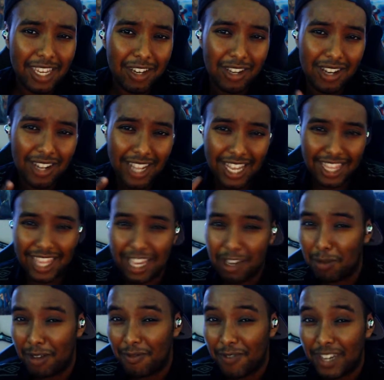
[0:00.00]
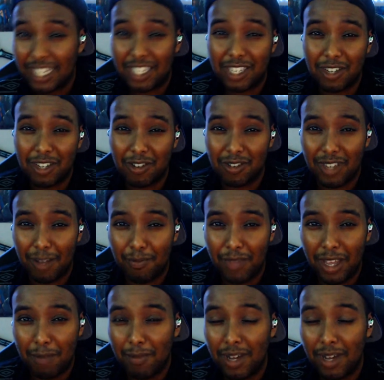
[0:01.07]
could be fixed or something,